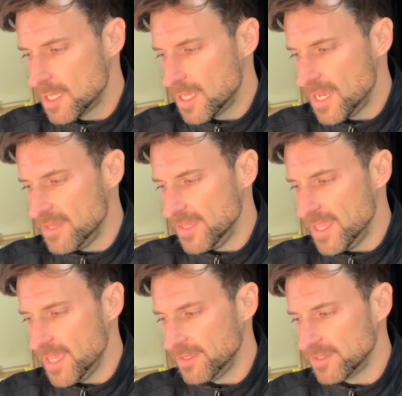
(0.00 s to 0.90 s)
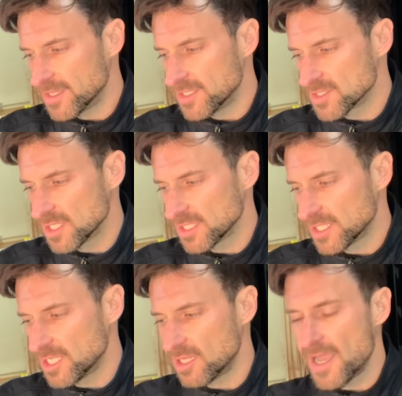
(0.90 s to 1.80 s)
And then there's a
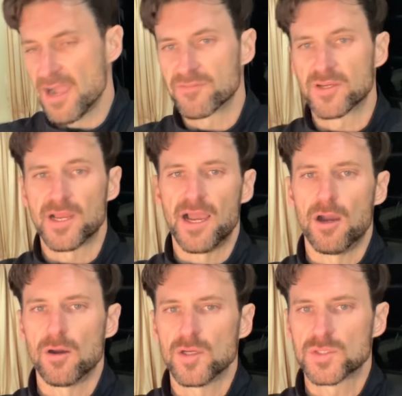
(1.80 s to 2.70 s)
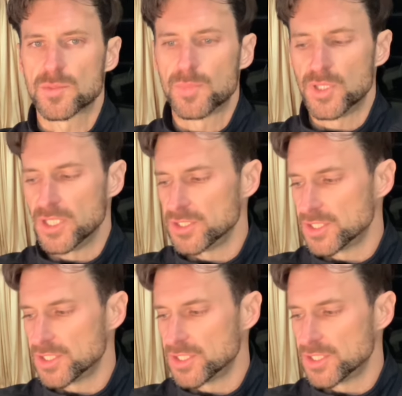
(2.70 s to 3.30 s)
little after hours push.